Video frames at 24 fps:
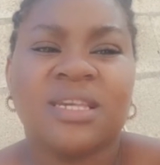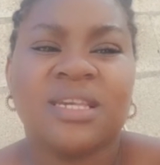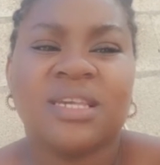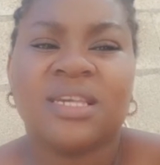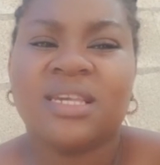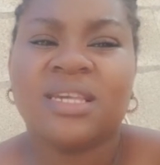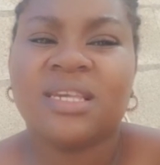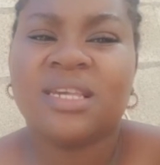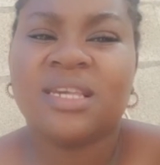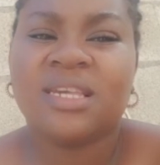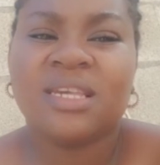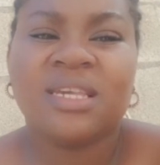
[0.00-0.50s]

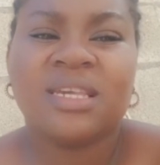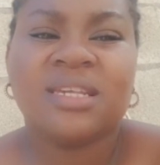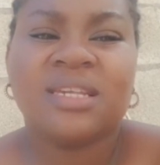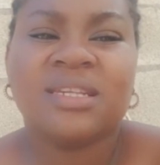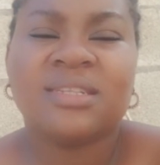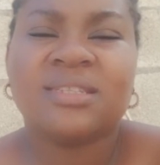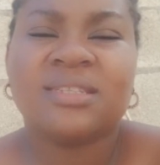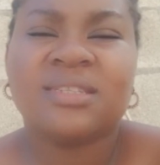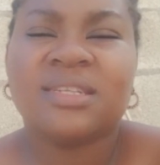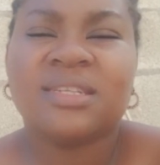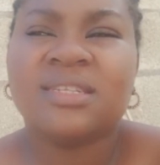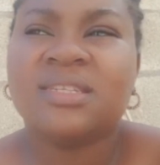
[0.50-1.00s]
He is
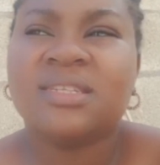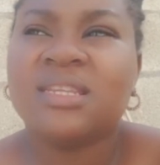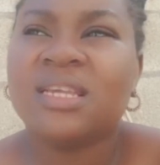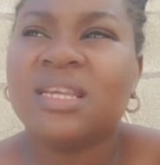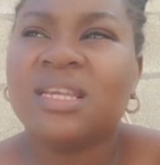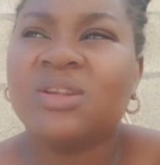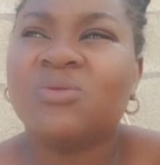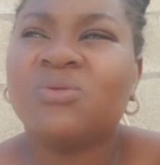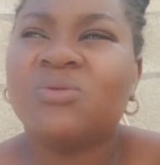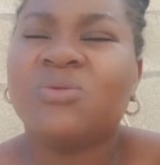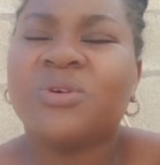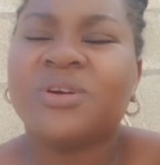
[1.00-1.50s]
indeed
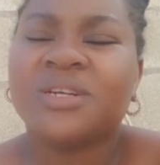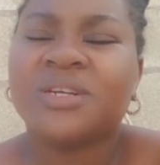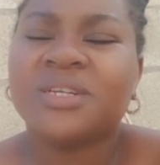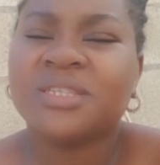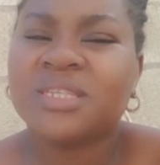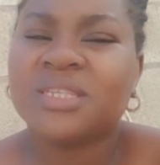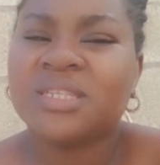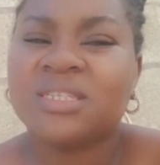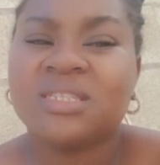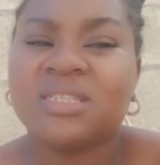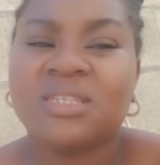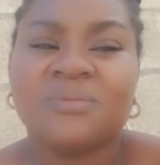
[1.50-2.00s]
worthy
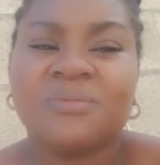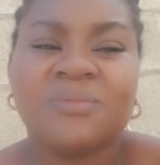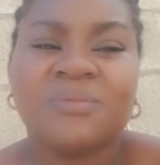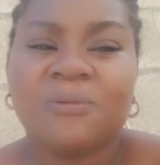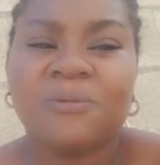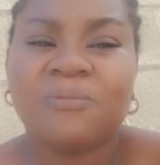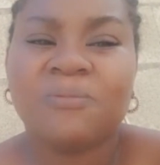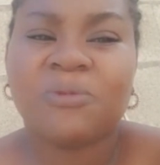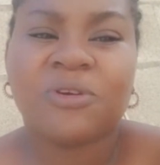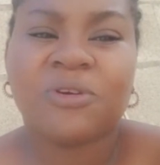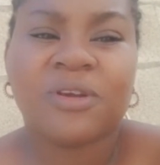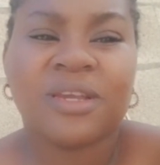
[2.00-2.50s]
to be
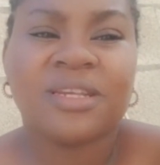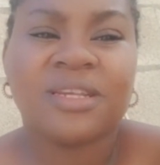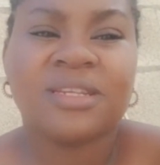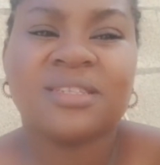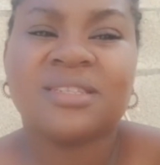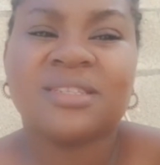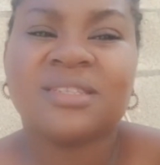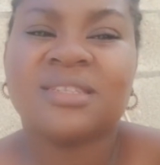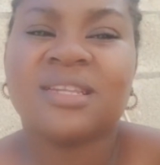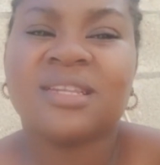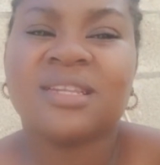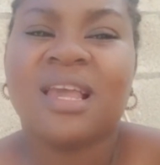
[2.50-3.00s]

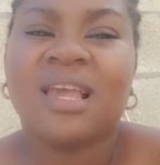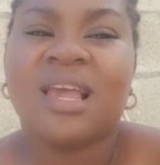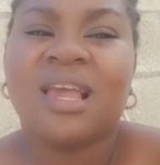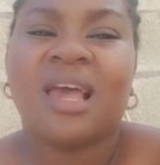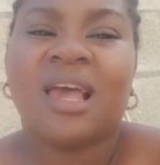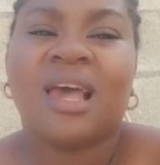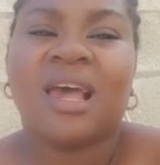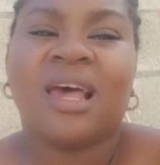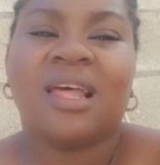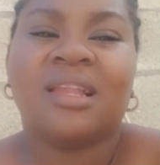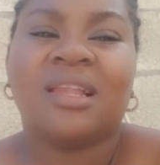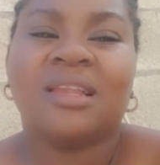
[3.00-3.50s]
praised,
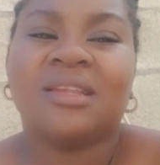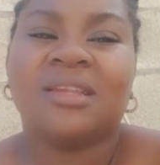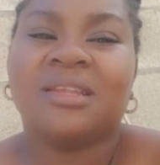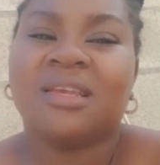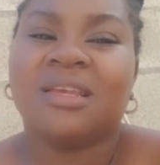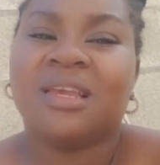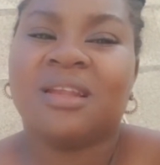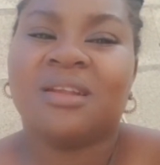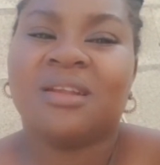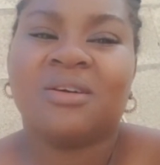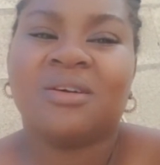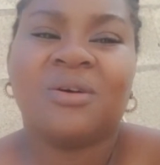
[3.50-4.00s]
and you
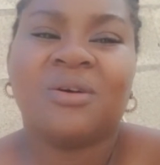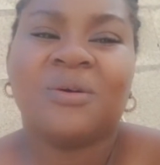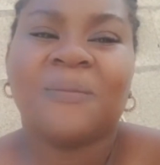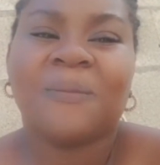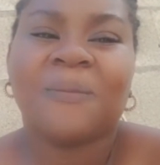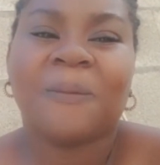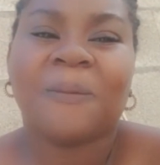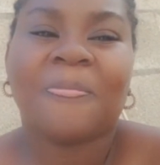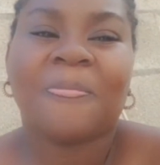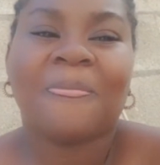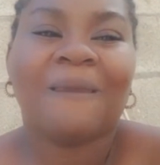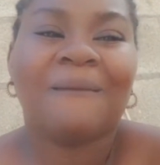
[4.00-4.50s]
know,
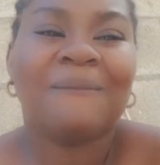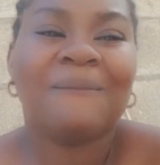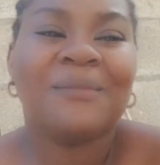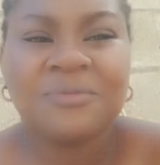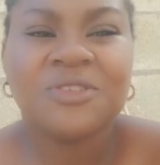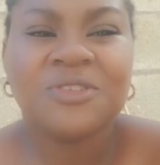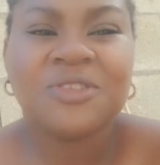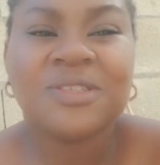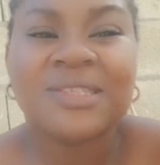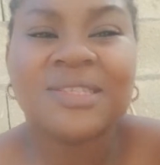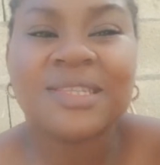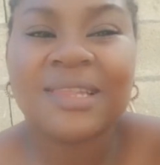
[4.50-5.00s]
I'm
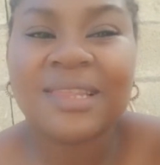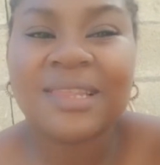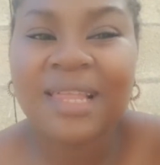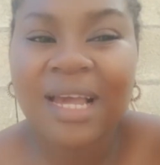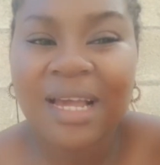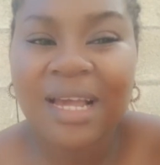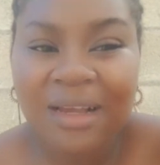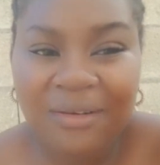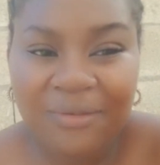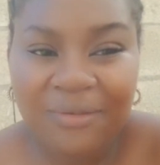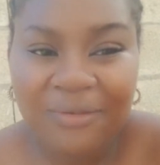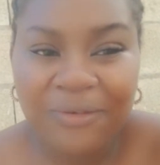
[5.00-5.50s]
just
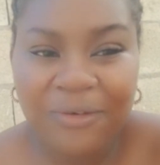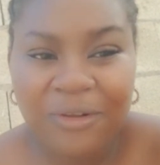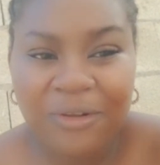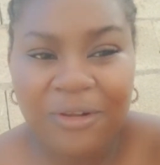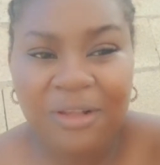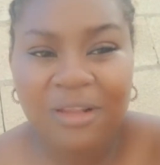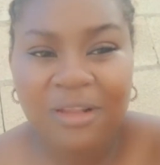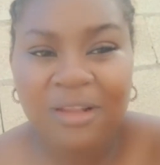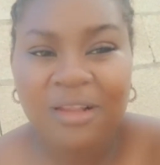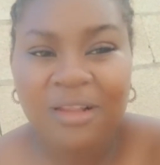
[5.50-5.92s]
thankful